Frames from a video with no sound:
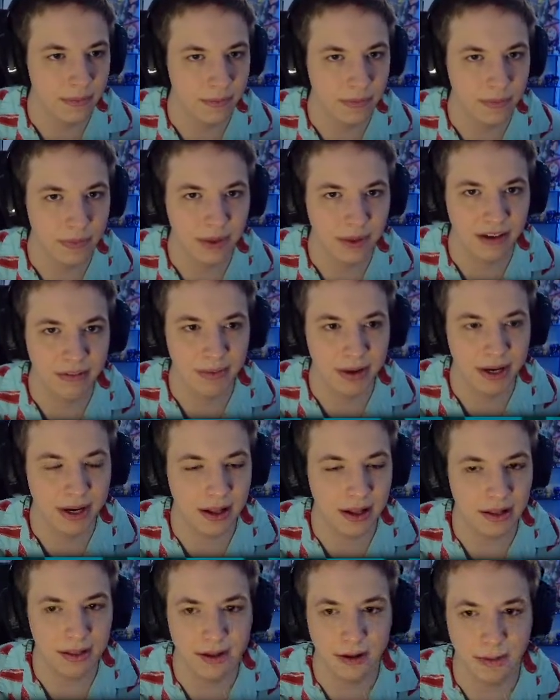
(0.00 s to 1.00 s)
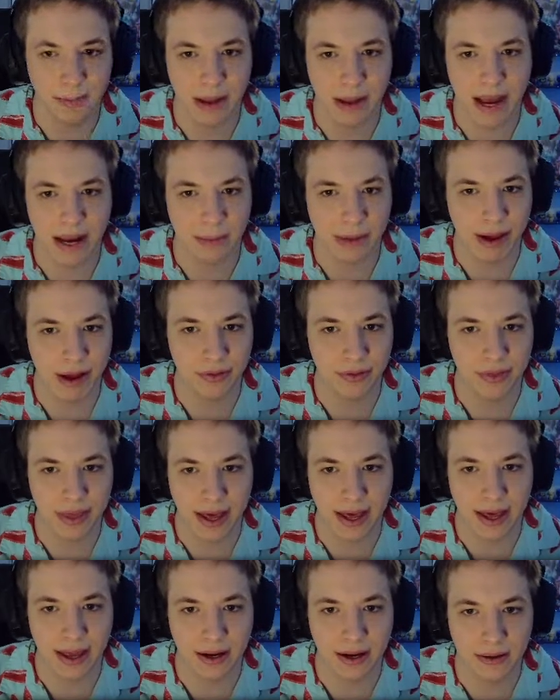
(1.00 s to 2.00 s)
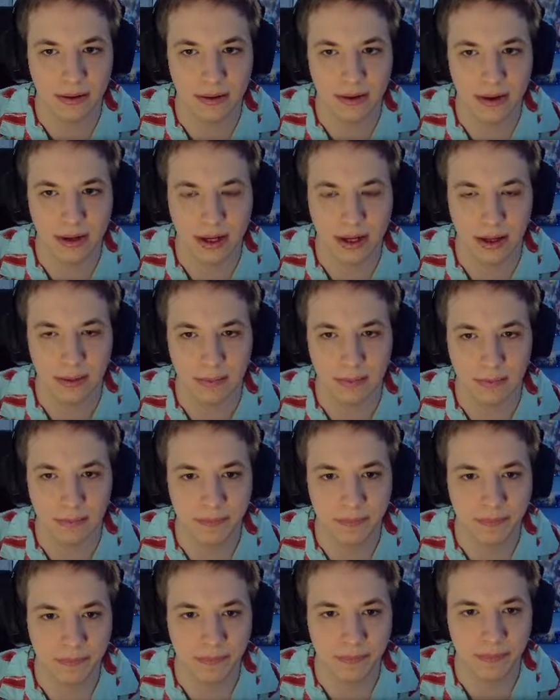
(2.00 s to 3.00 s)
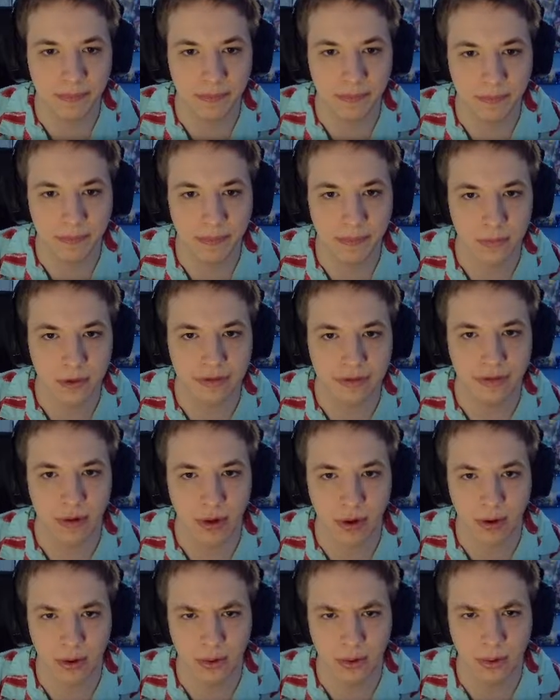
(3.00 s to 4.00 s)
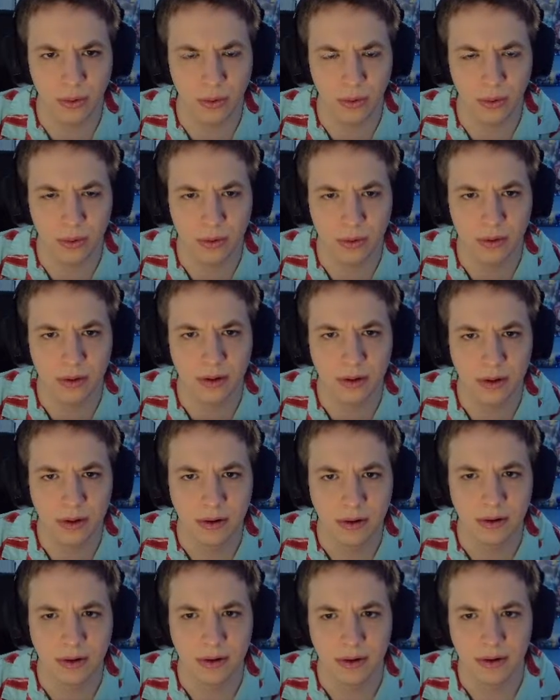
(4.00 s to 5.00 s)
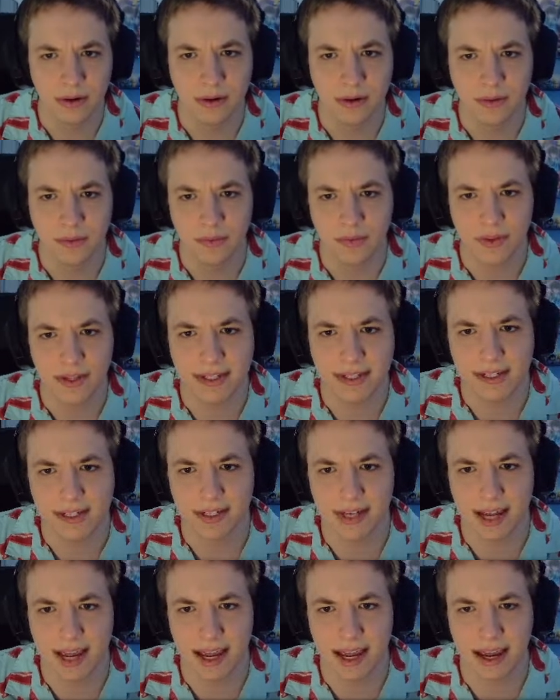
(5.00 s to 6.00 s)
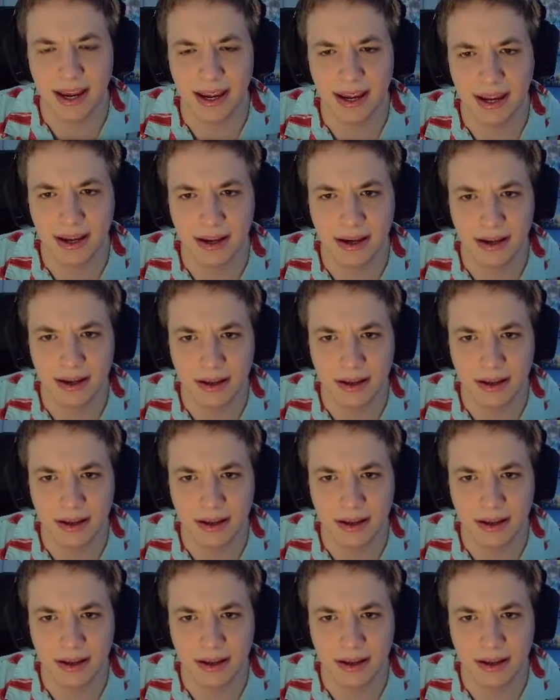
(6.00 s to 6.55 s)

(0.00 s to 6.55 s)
have been a little bad about that um, before. Ooh. This is a...